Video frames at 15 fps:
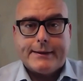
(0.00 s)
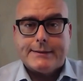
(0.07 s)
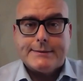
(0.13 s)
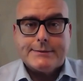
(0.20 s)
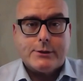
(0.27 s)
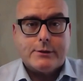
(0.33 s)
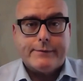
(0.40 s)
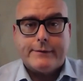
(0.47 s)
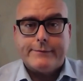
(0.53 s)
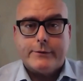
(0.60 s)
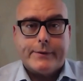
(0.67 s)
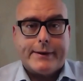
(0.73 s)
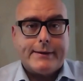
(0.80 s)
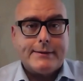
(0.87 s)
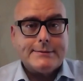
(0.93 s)
conservative,
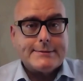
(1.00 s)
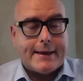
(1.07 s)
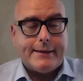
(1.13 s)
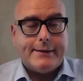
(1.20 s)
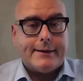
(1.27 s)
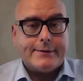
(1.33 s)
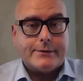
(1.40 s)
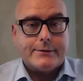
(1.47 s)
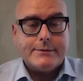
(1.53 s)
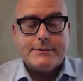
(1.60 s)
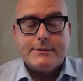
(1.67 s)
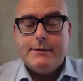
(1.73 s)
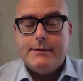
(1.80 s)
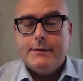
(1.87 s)
Greens, and others,